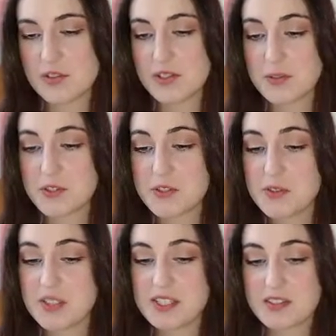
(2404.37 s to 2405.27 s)
so
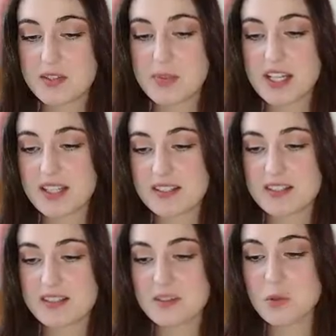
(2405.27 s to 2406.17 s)
two years
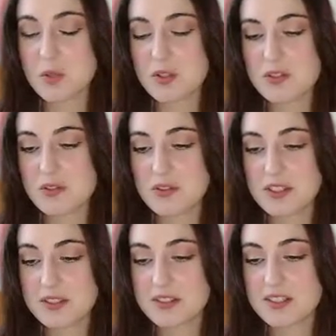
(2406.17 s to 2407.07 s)
passed. Almost two
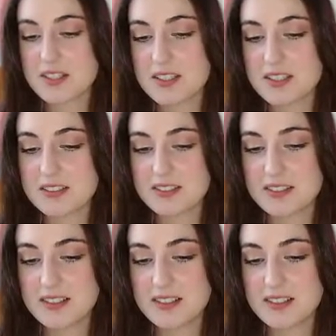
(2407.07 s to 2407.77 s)
years, yeah.